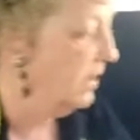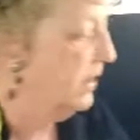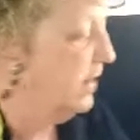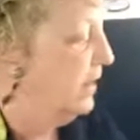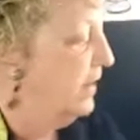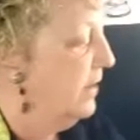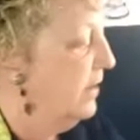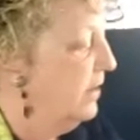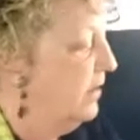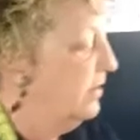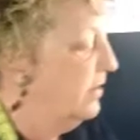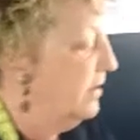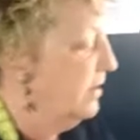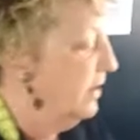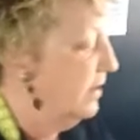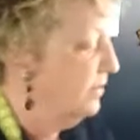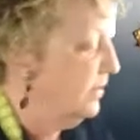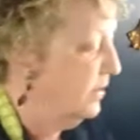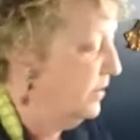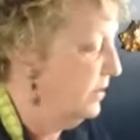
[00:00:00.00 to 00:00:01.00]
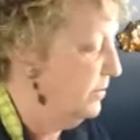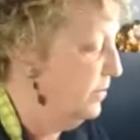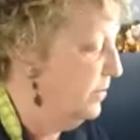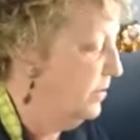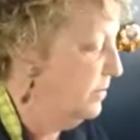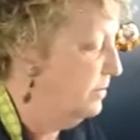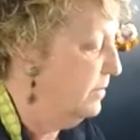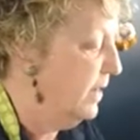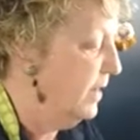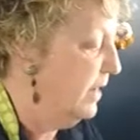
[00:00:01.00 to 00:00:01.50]
bucket here that I'm going to
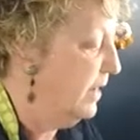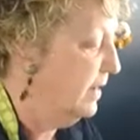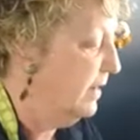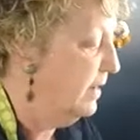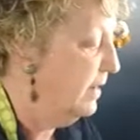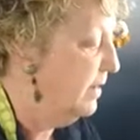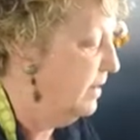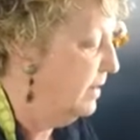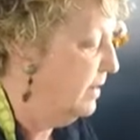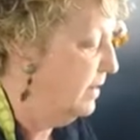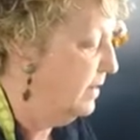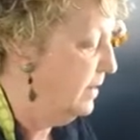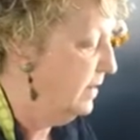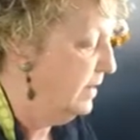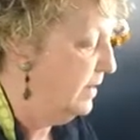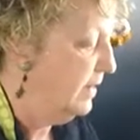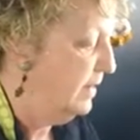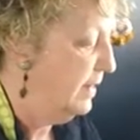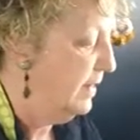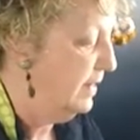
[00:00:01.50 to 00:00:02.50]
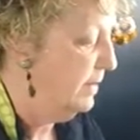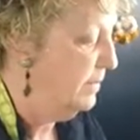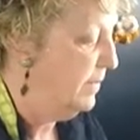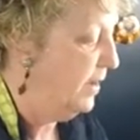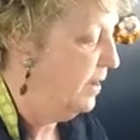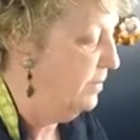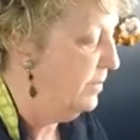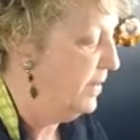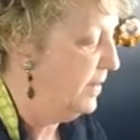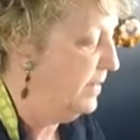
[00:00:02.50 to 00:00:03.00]
put my
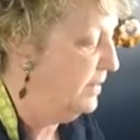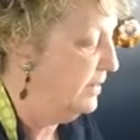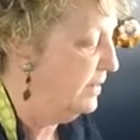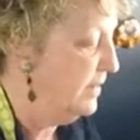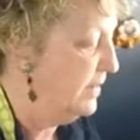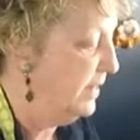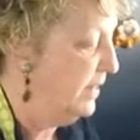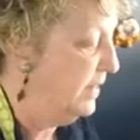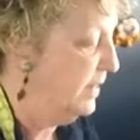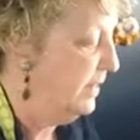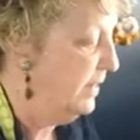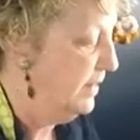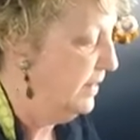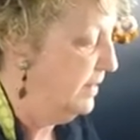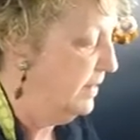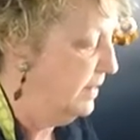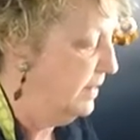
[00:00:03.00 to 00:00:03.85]
pear peels in.